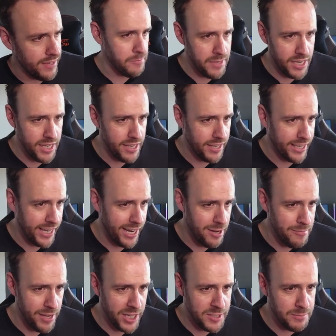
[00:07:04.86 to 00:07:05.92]
For me, it
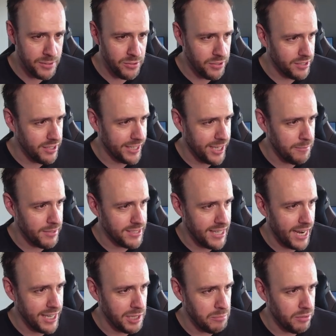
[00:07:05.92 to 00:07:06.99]
kind of makes me look like I'm a
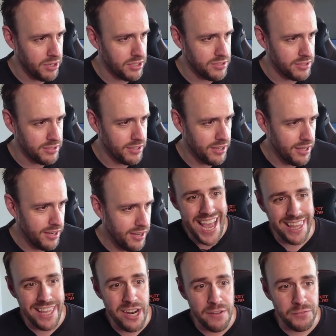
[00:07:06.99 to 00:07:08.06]
tiny person.
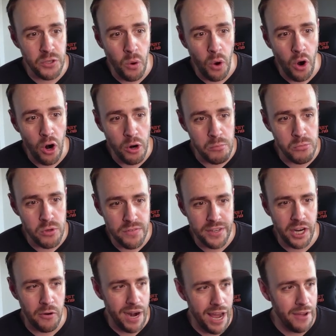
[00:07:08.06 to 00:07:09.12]
And then if you are
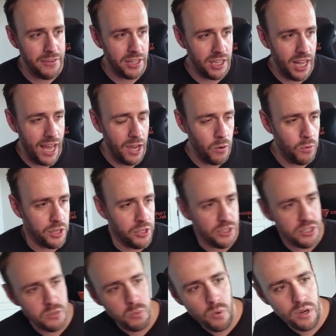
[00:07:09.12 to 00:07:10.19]
moving around a lot, or you
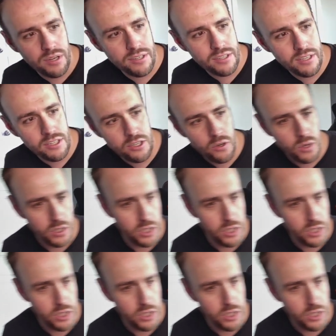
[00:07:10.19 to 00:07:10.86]
just want, you